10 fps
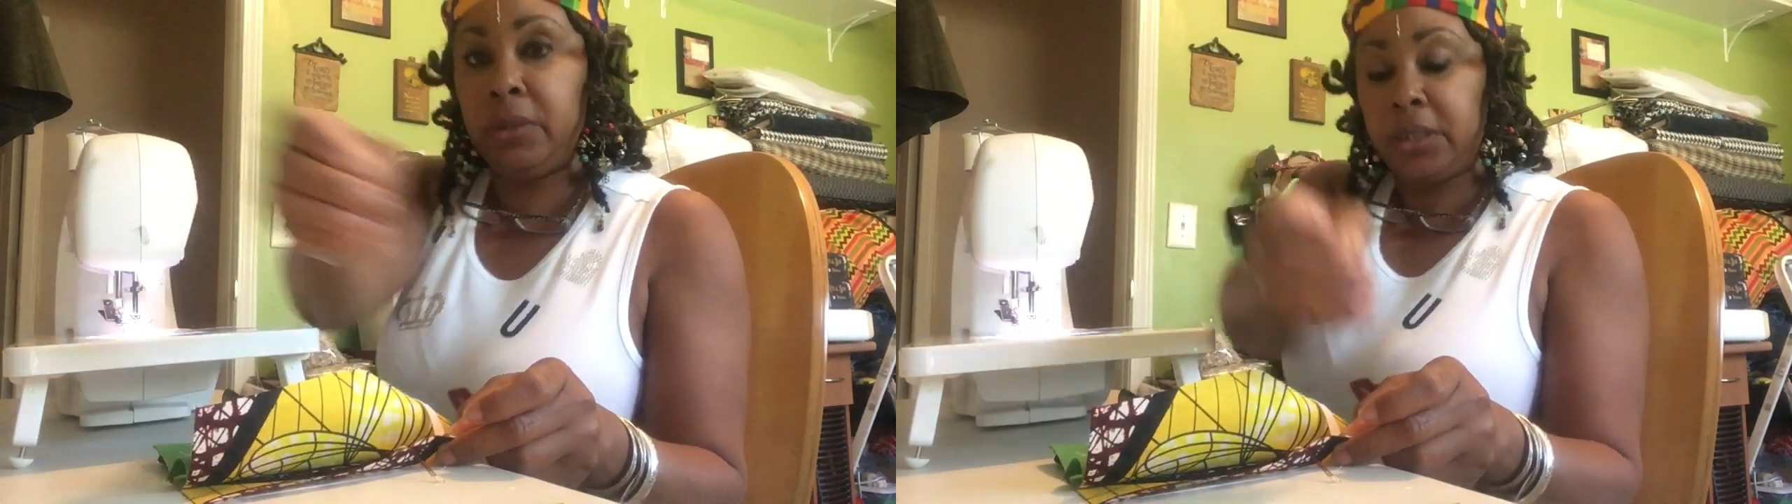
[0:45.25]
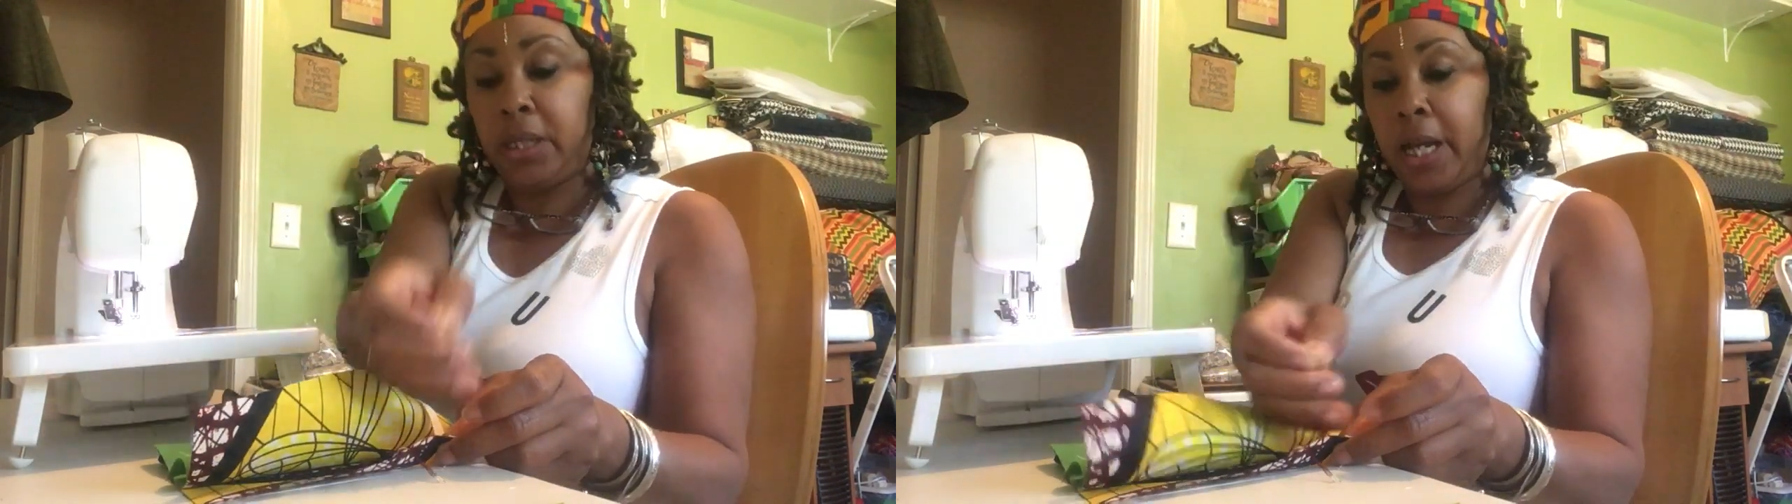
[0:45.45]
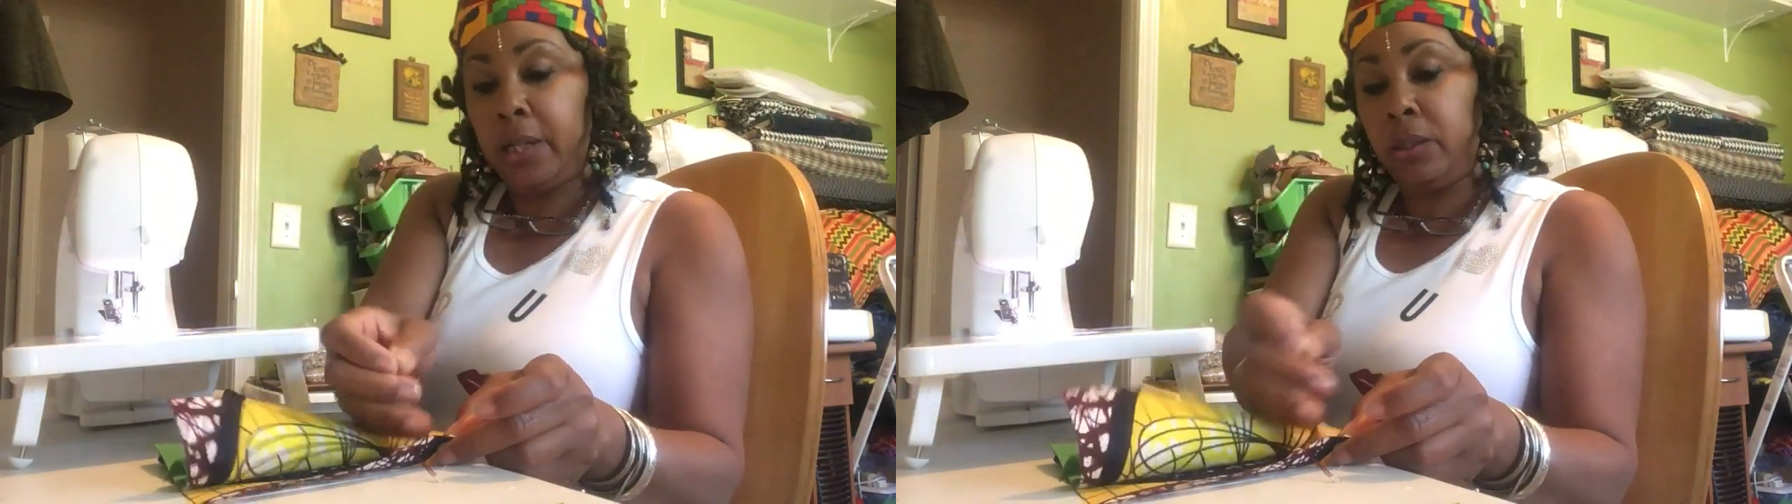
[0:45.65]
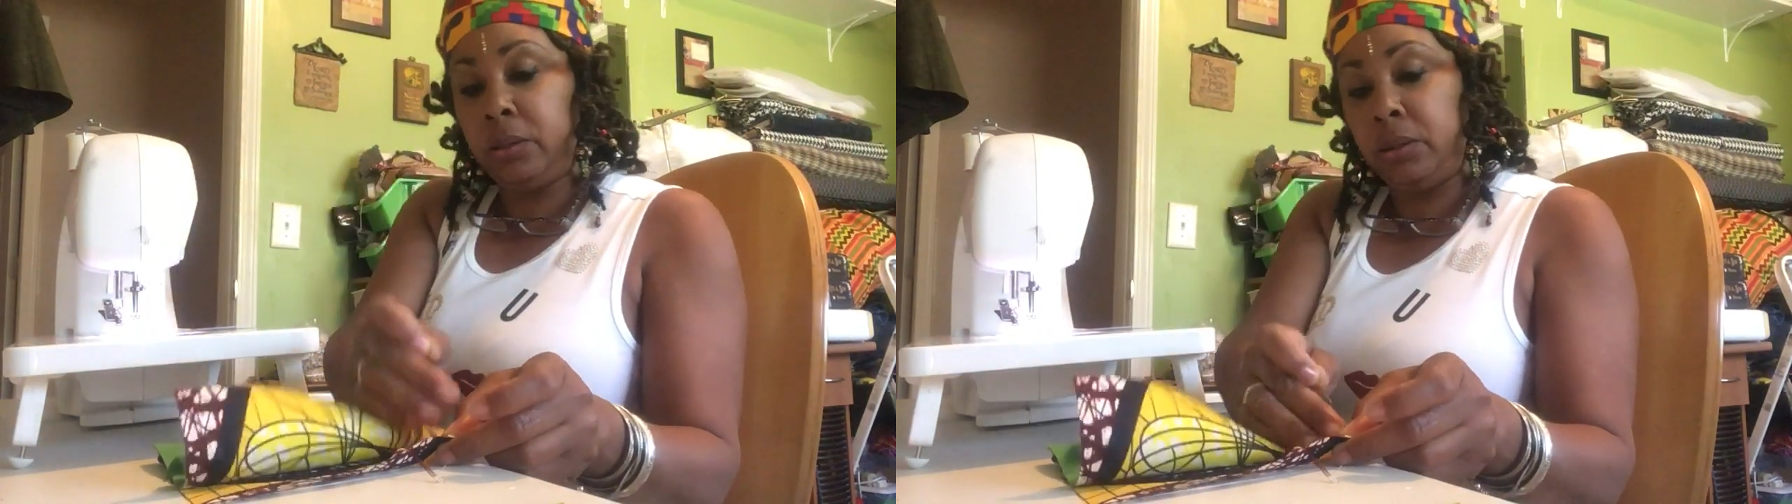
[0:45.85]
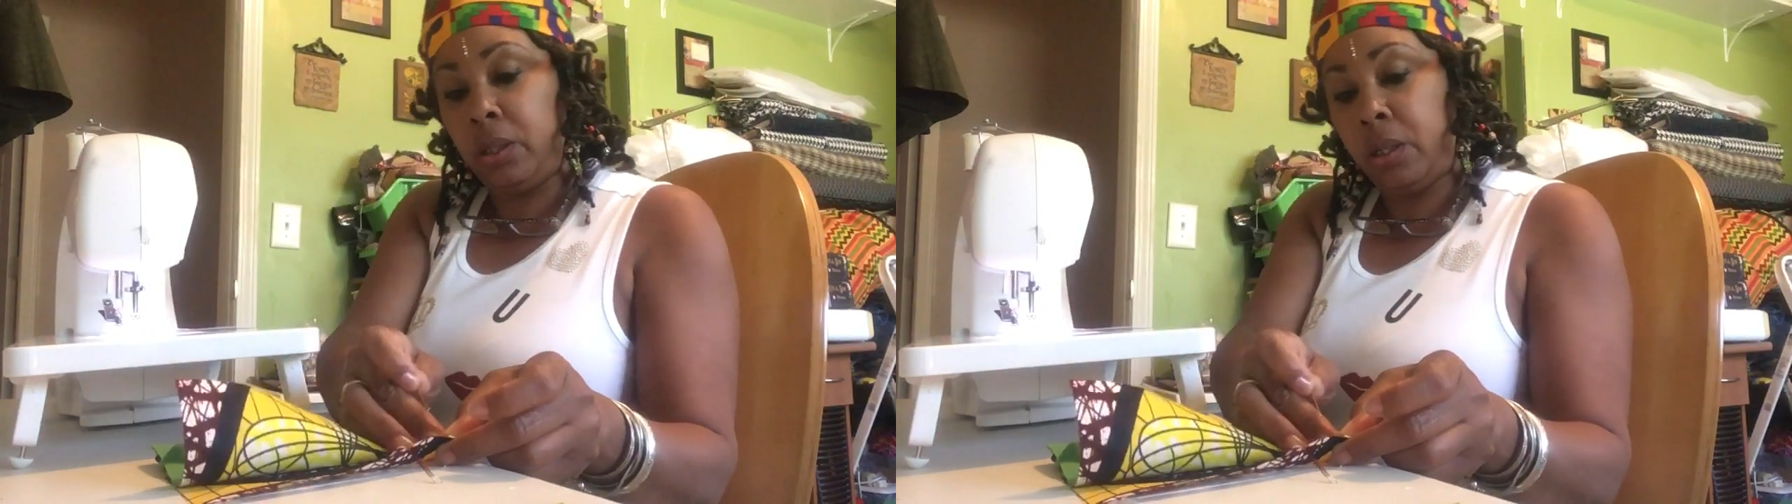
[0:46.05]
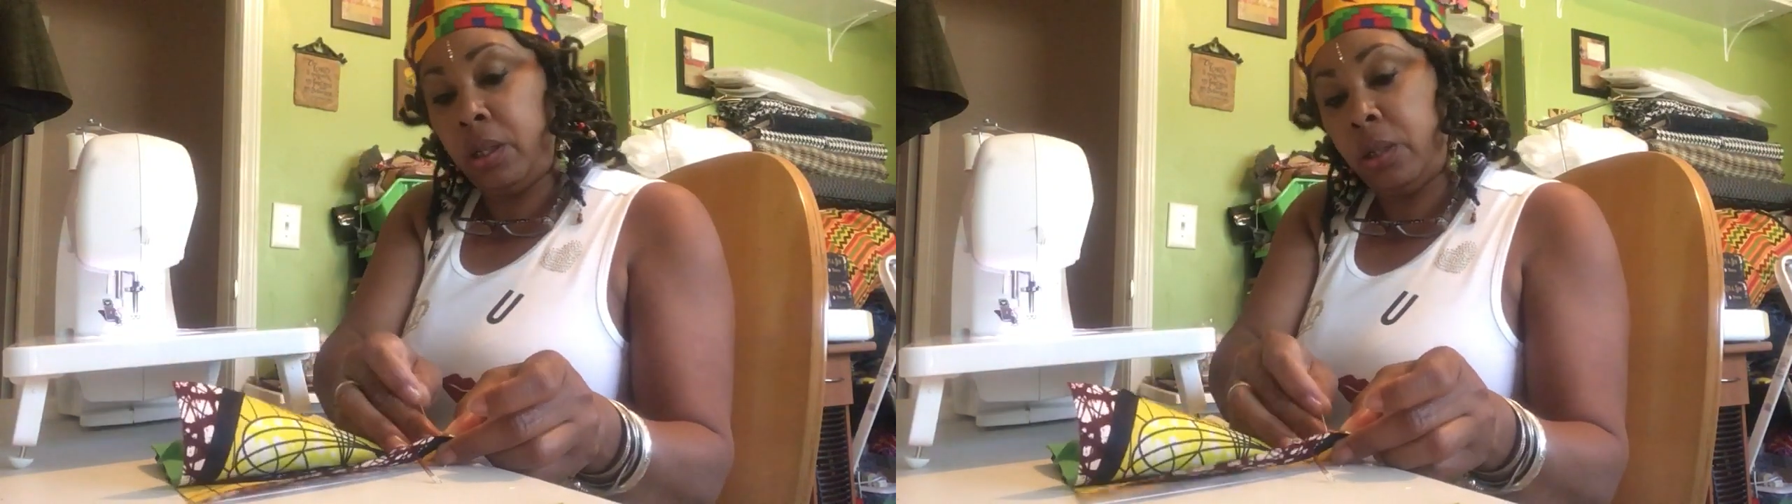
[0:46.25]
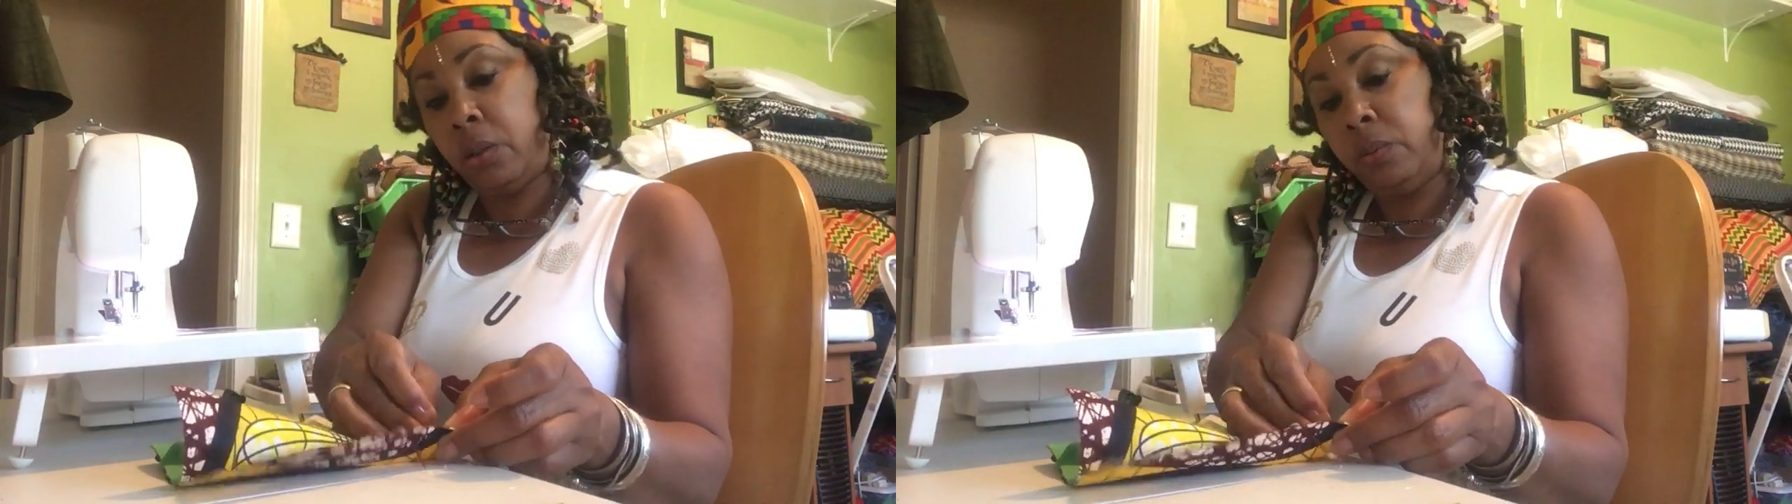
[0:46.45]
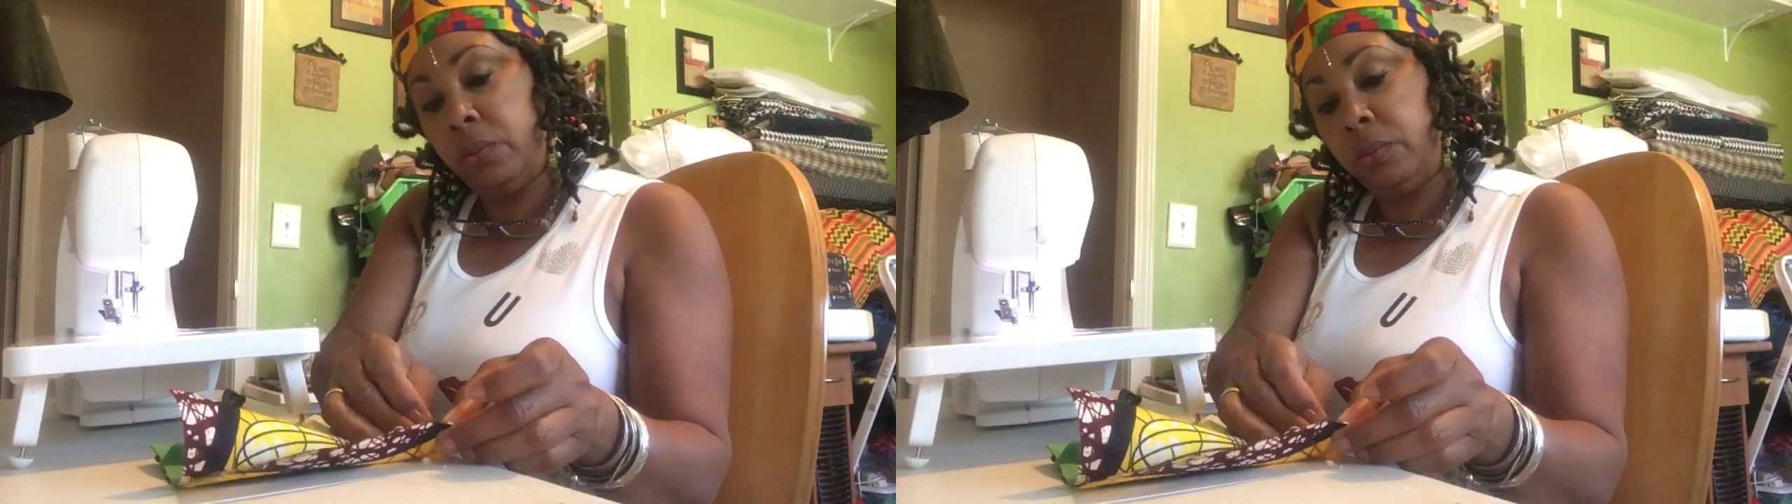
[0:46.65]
is a lot of